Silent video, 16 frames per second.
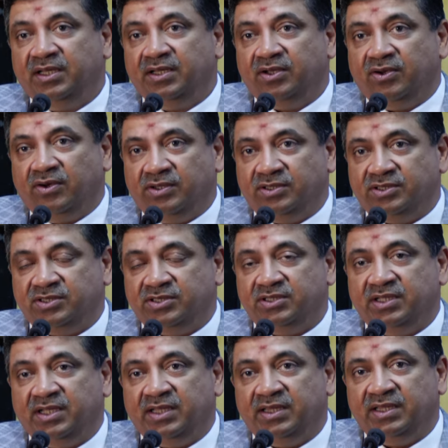costs,
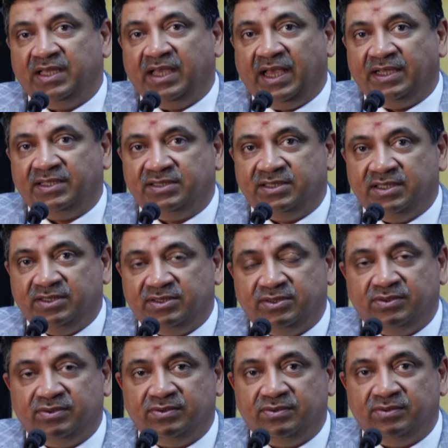and the access
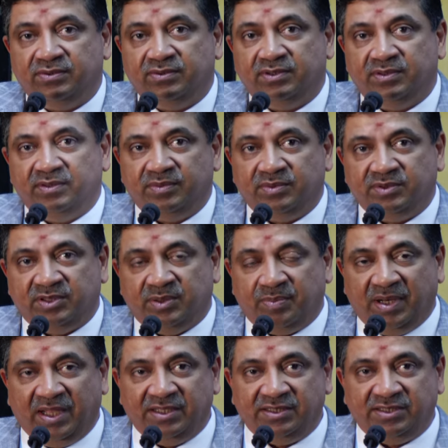to the
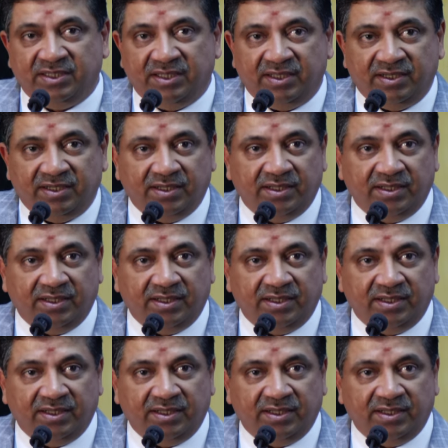supply chain